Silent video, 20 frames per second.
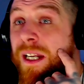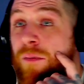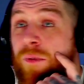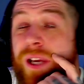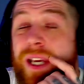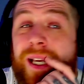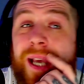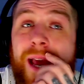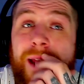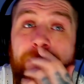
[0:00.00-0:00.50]

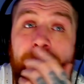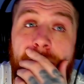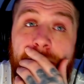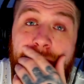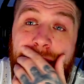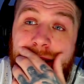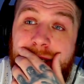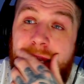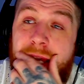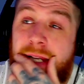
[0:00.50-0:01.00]
Weekender.
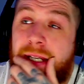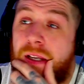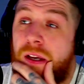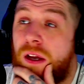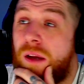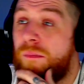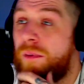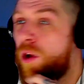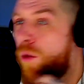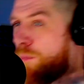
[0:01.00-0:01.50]
That's like,
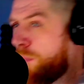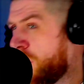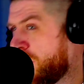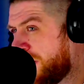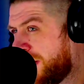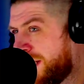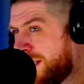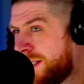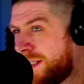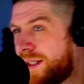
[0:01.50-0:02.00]

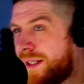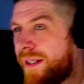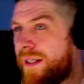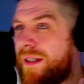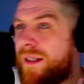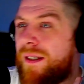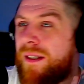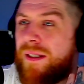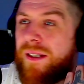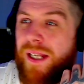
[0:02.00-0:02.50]
Pontins.
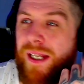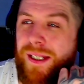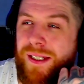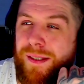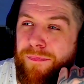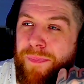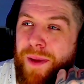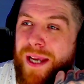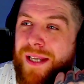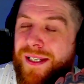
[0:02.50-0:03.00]

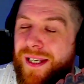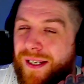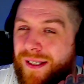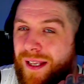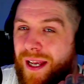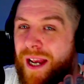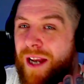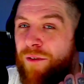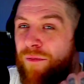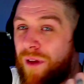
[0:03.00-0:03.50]

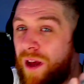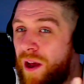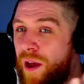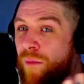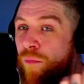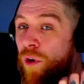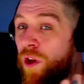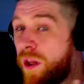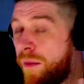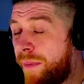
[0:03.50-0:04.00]
Basically
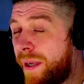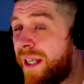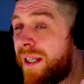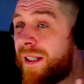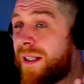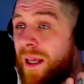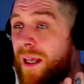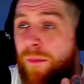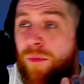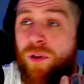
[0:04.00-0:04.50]
one of the
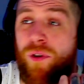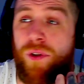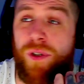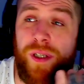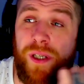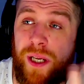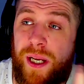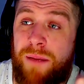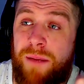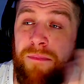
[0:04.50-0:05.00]
biggest
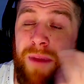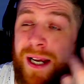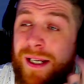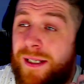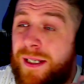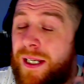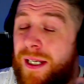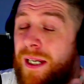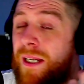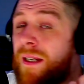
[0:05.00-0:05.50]
labels in my
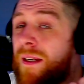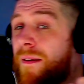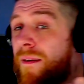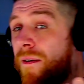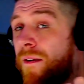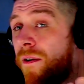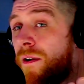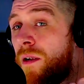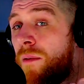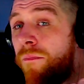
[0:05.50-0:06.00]
scene,
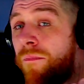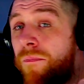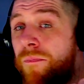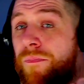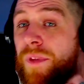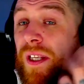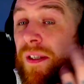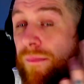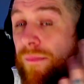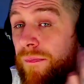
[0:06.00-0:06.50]

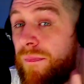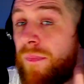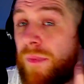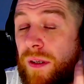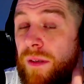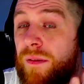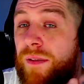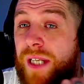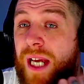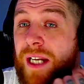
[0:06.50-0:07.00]
the
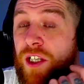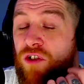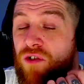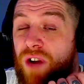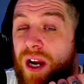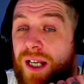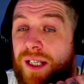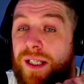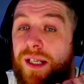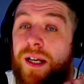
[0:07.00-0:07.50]
Tidy
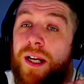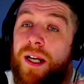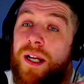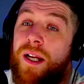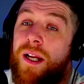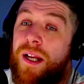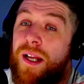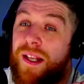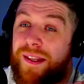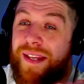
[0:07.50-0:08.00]
Tracks.
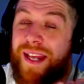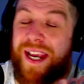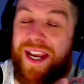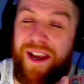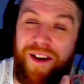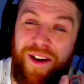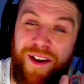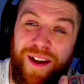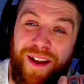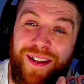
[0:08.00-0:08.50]

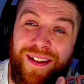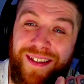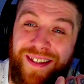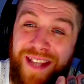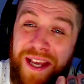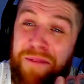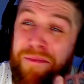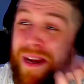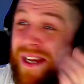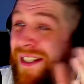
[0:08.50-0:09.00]
They
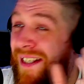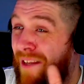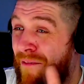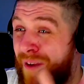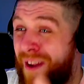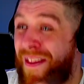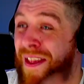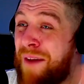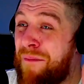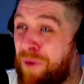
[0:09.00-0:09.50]
basically
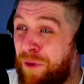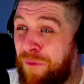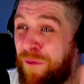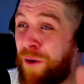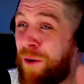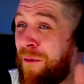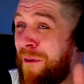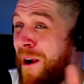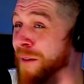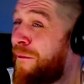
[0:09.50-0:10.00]
rent that
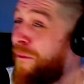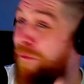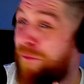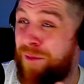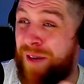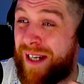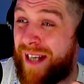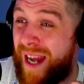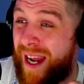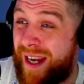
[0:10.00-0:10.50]
motherfucker out for
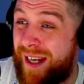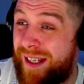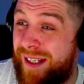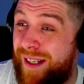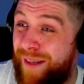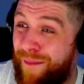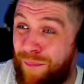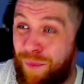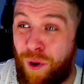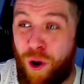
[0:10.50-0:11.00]
3 days,
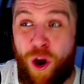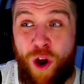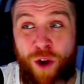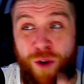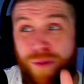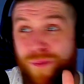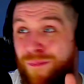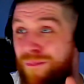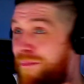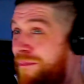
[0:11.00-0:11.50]
put
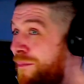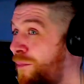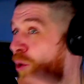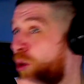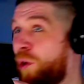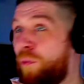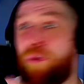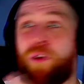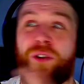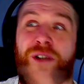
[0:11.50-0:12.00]
on
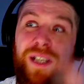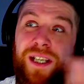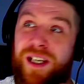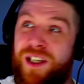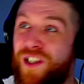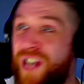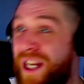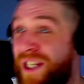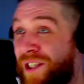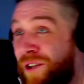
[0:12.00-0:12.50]
multiple
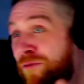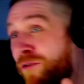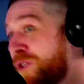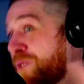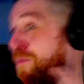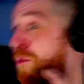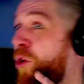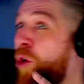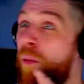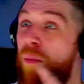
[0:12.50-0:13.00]
DJs across
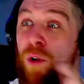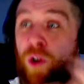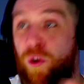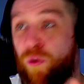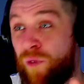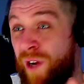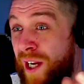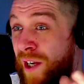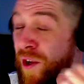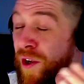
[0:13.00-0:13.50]
multiple
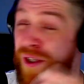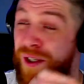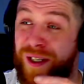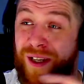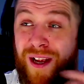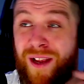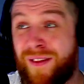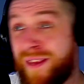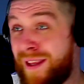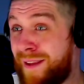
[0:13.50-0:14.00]
arenas,
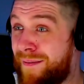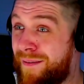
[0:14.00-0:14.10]
and